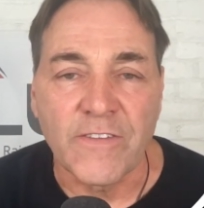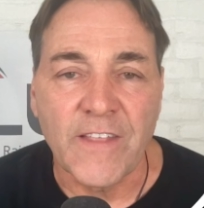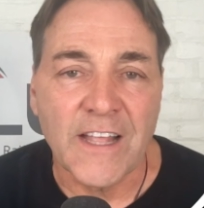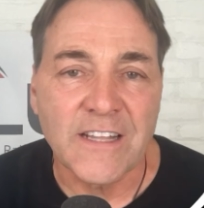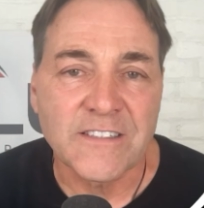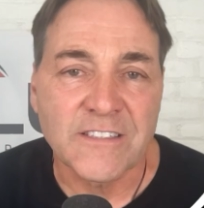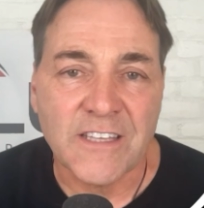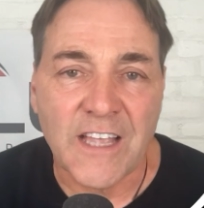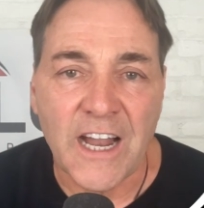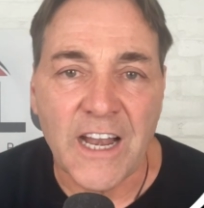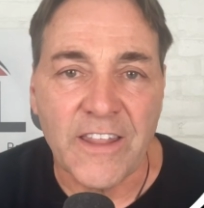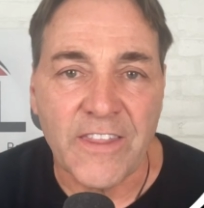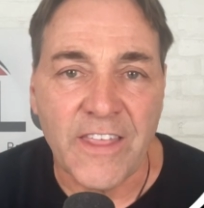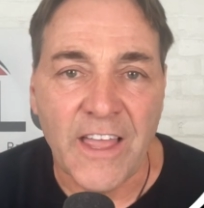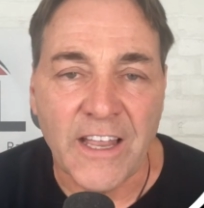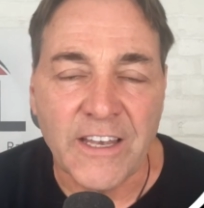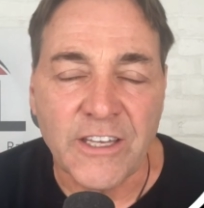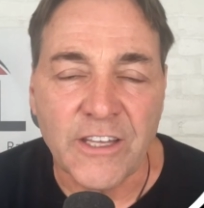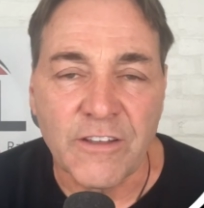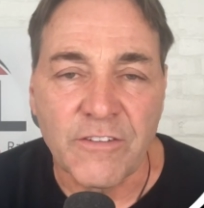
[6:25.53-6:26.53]
That's kind of the
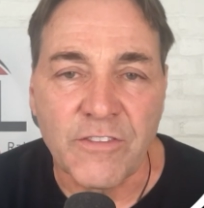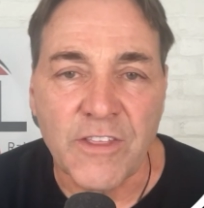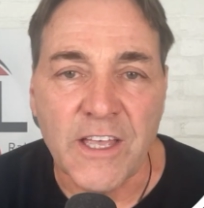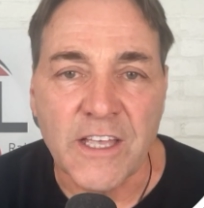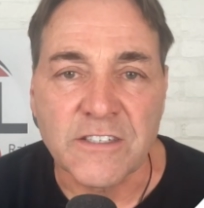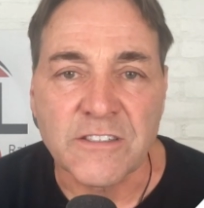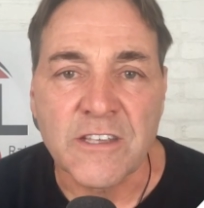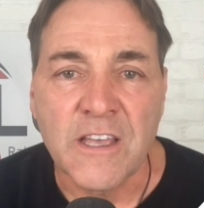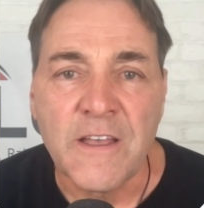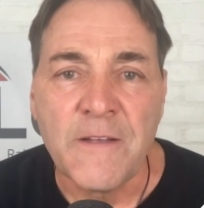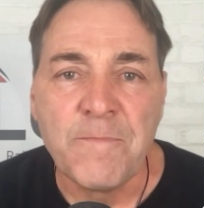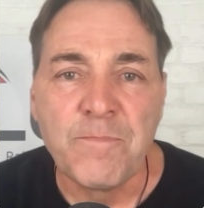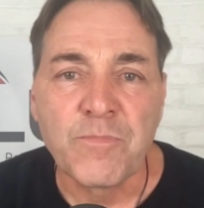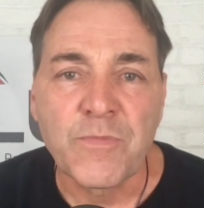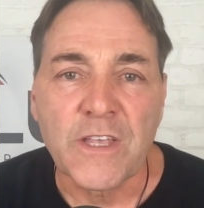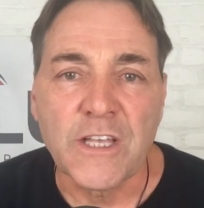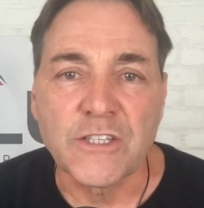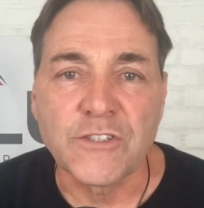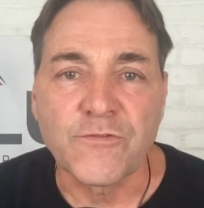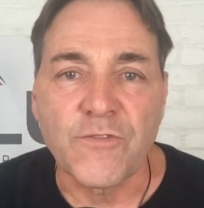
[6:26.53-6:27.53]
idea of this,
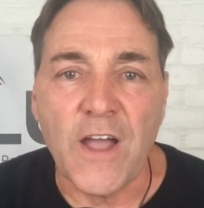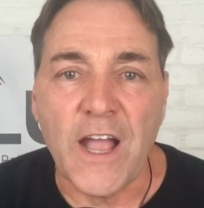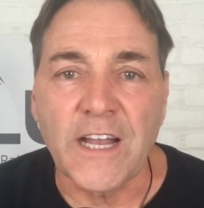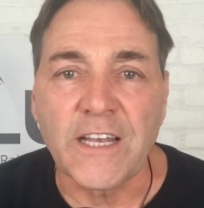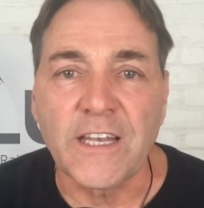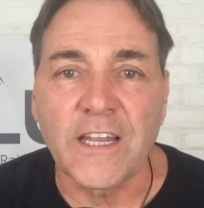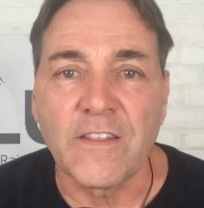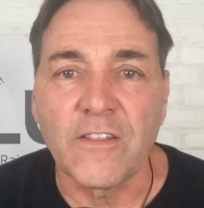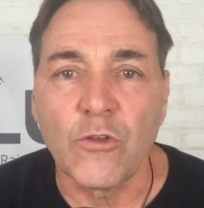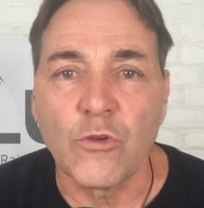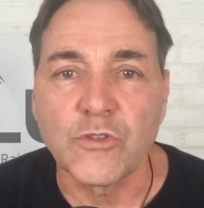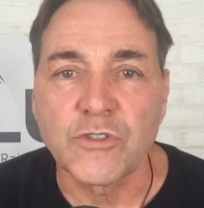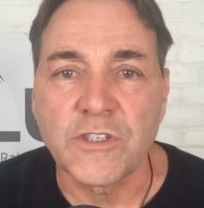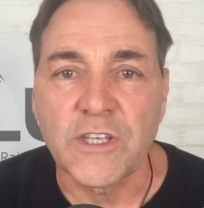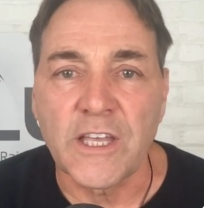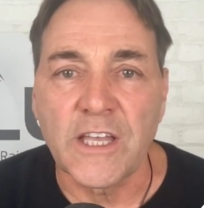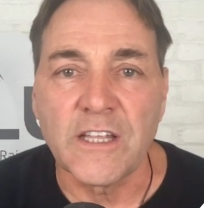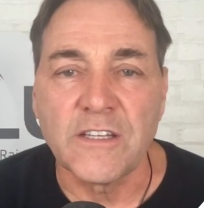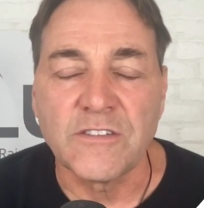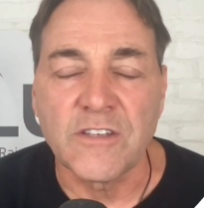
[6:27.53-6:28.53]
is finding those
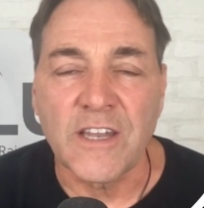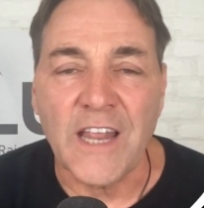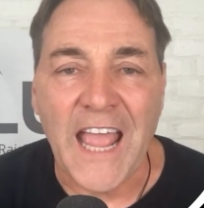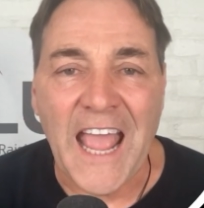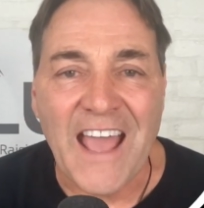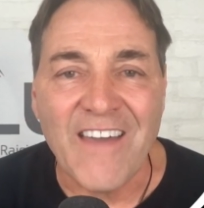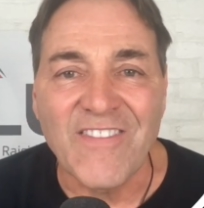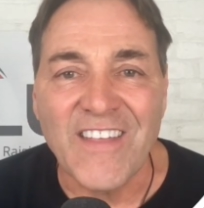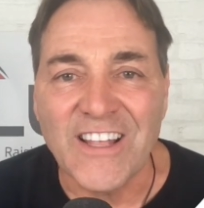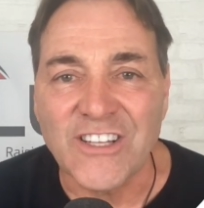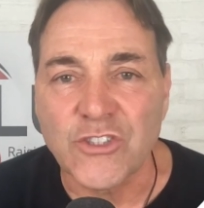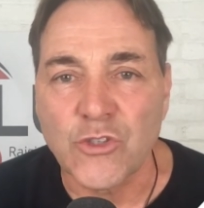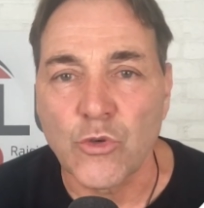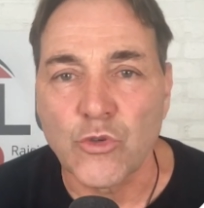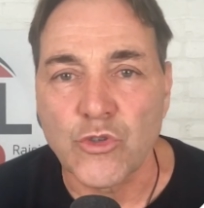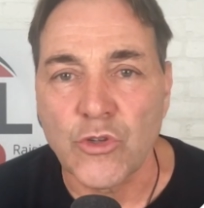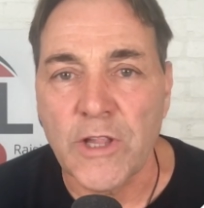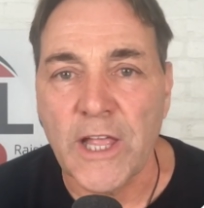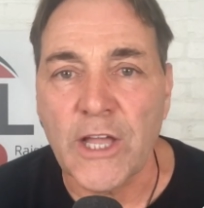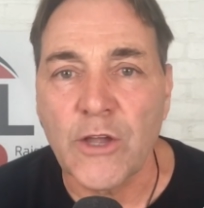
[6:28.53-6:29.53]
kids that have that
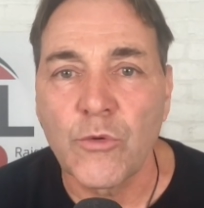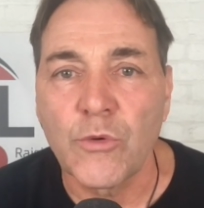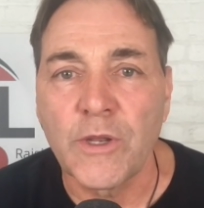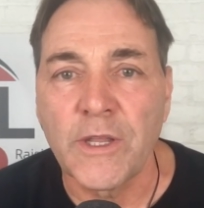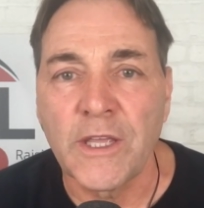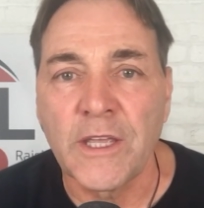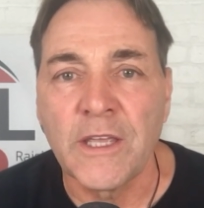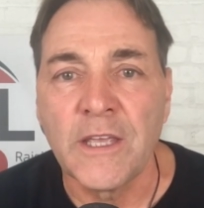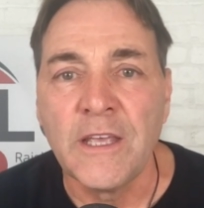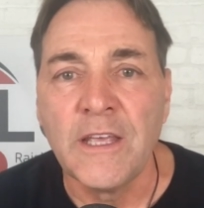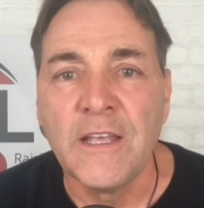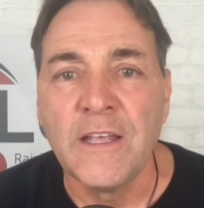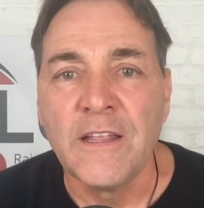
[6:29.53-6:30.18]
social equity,